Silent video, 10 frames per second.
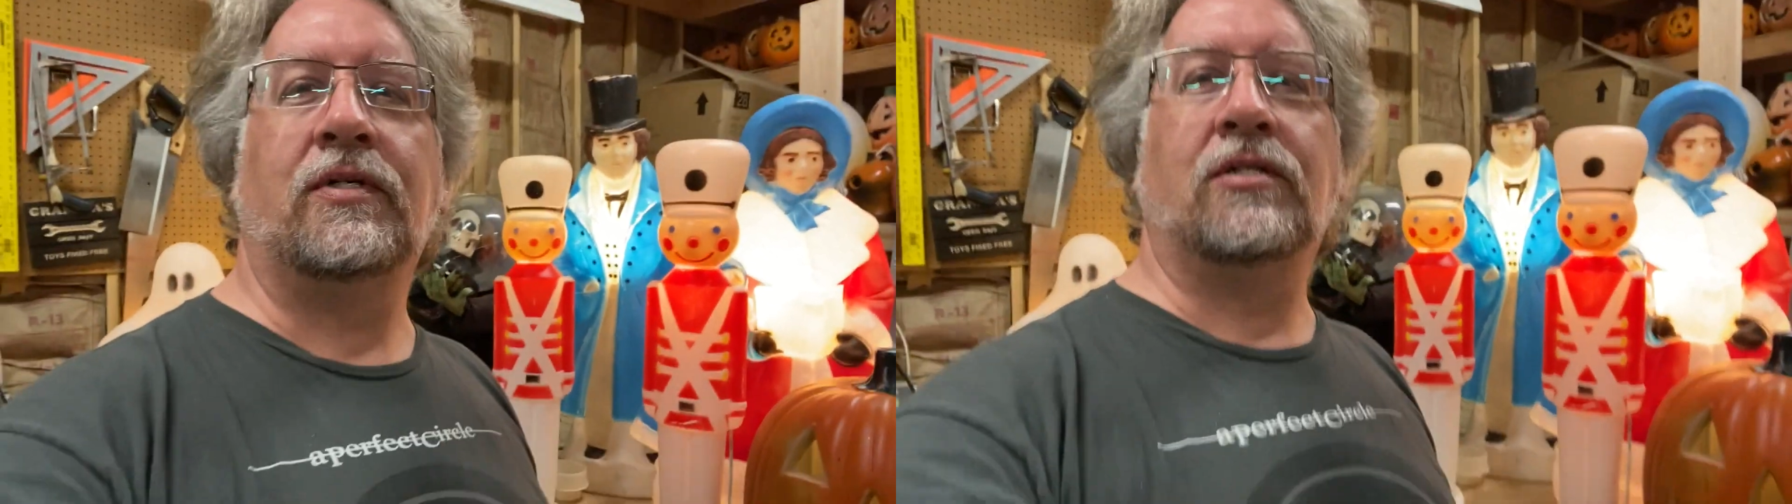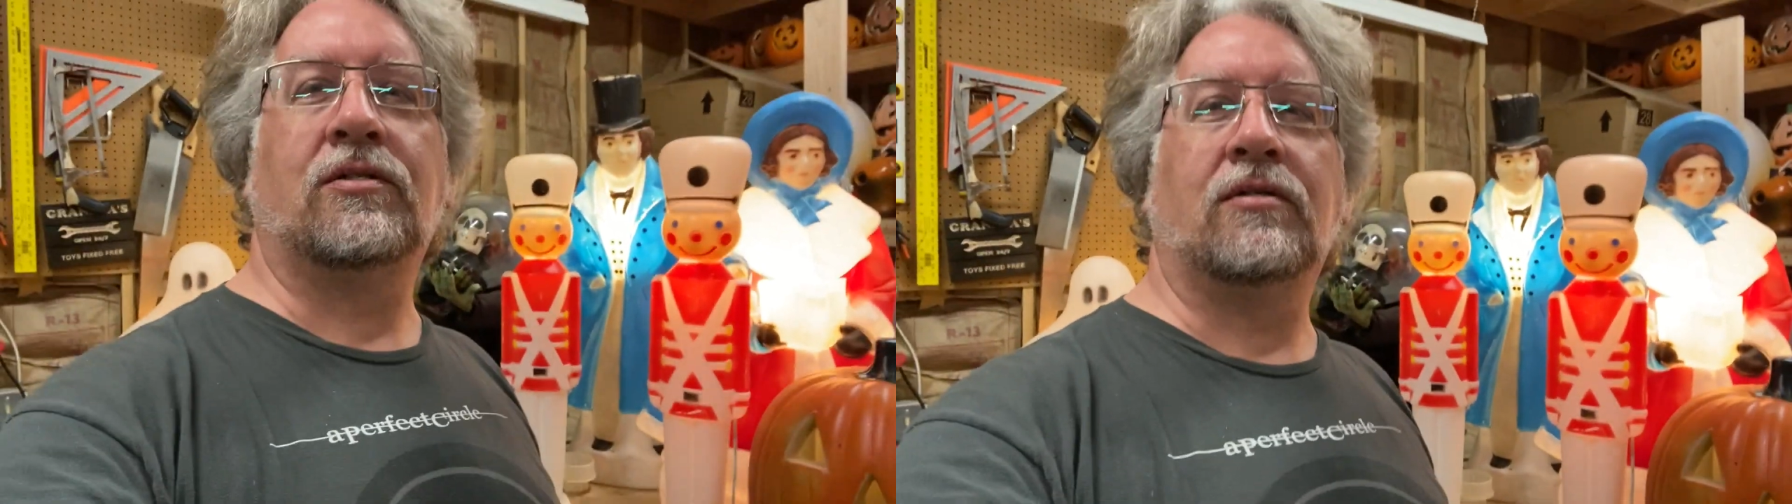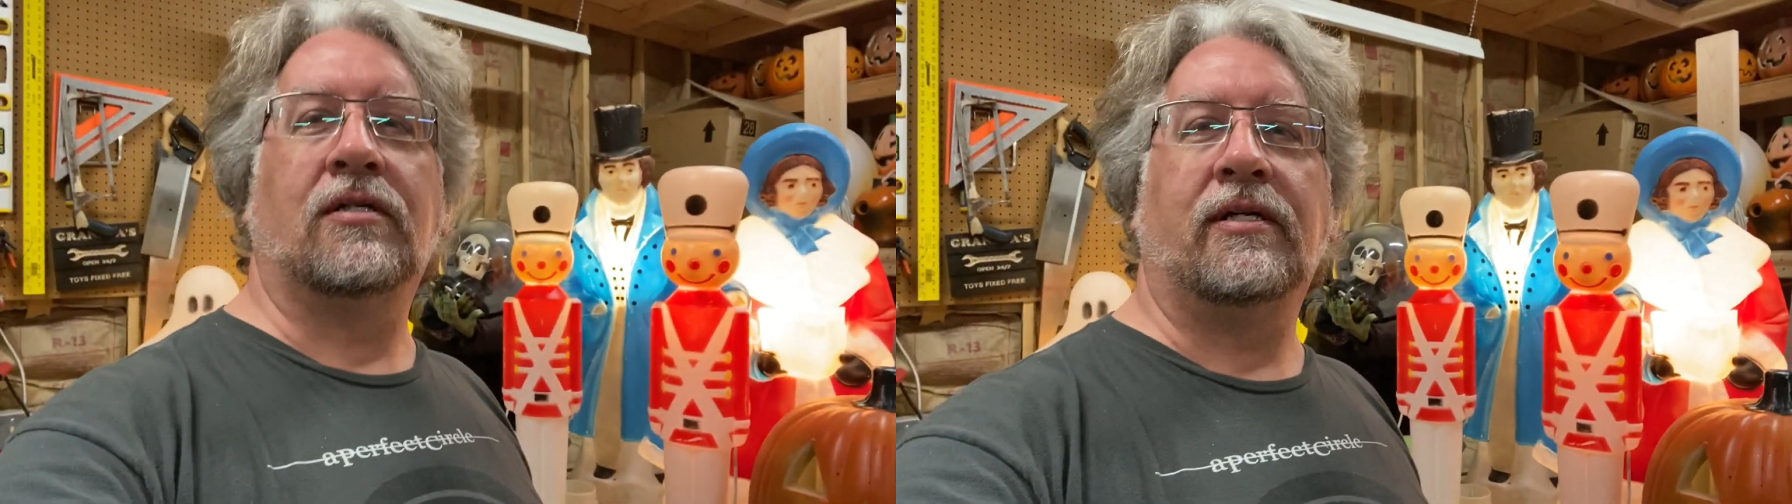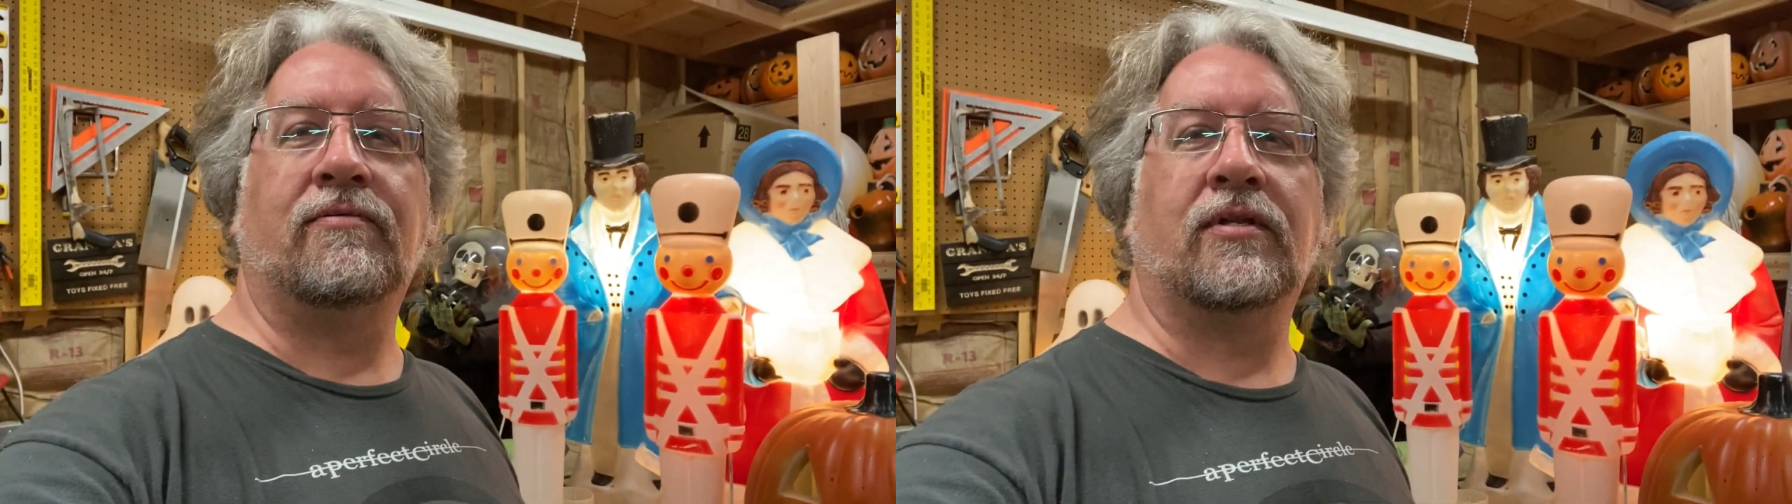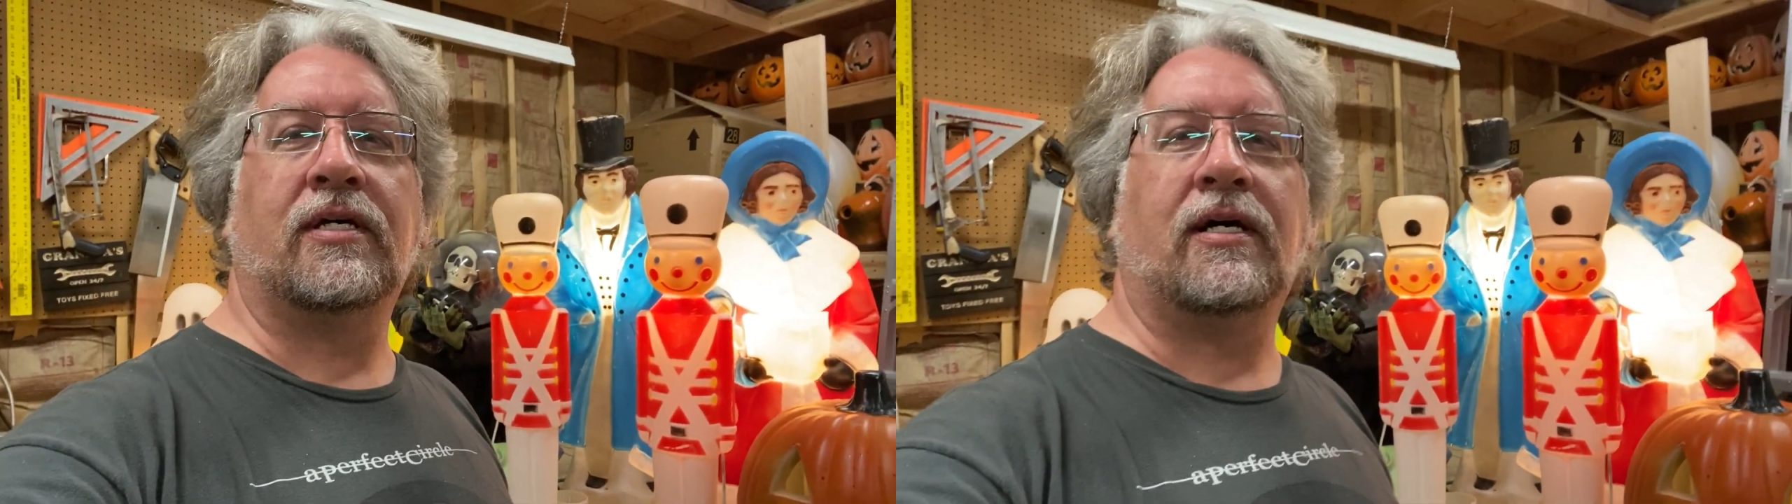we just couldn't
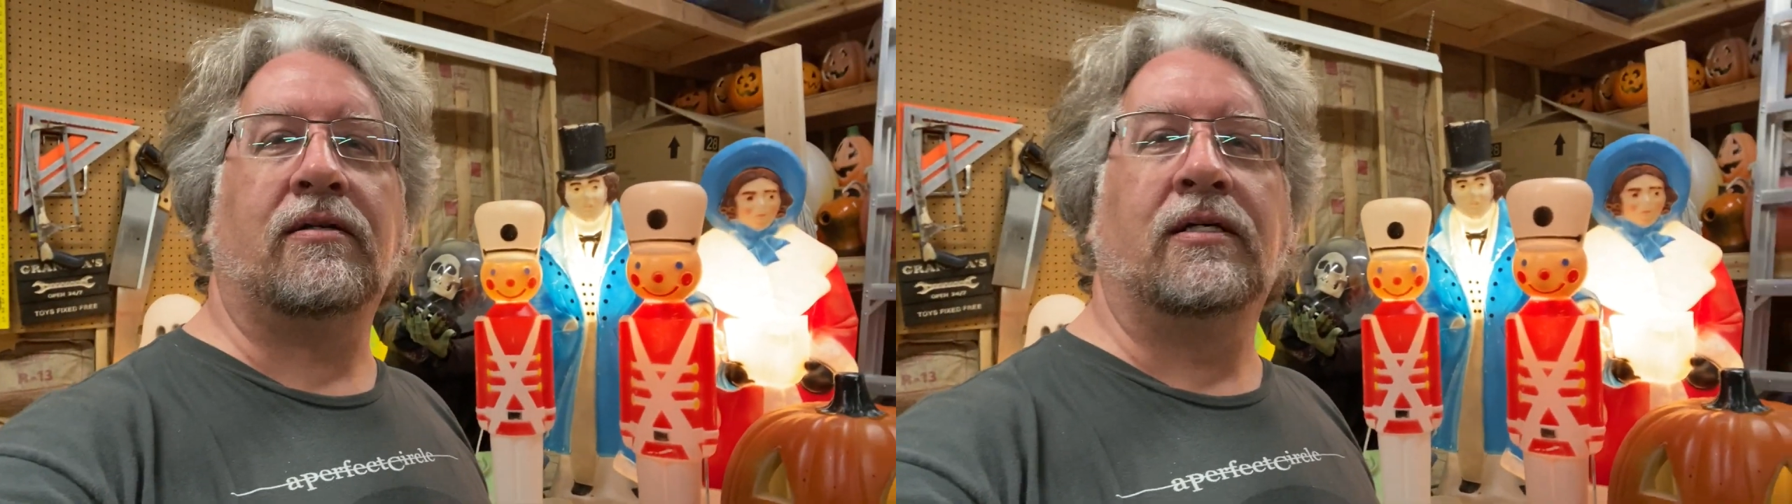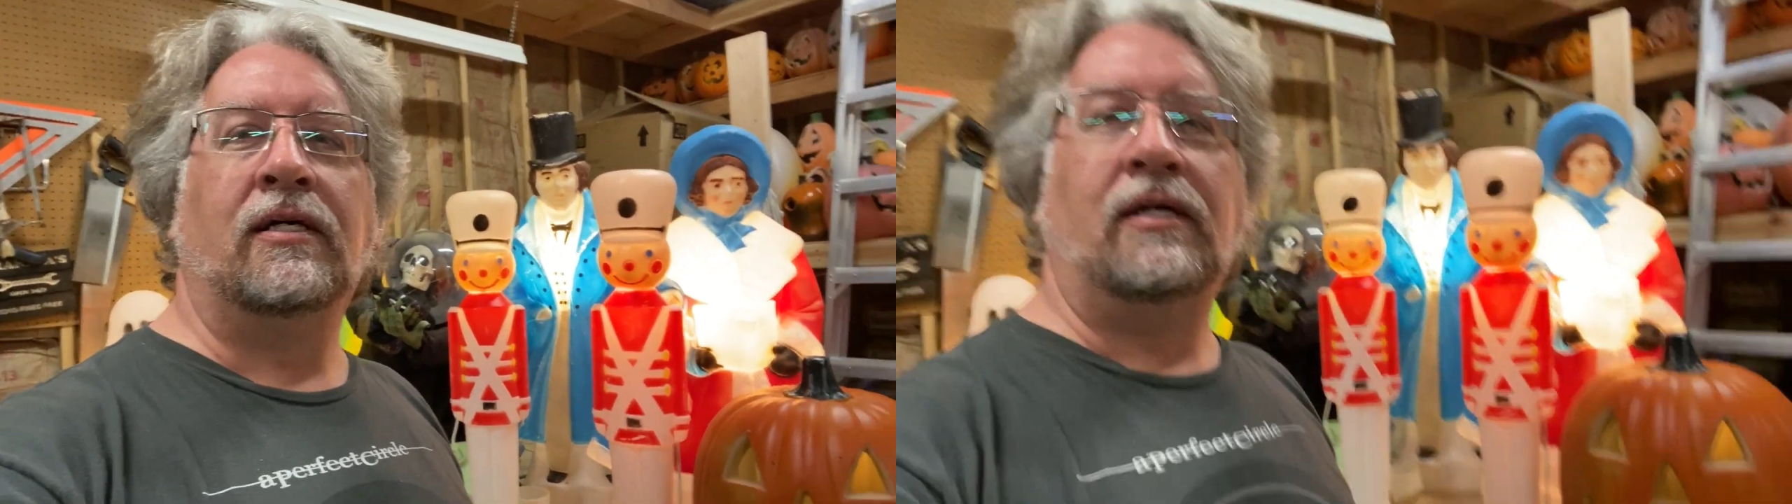live without.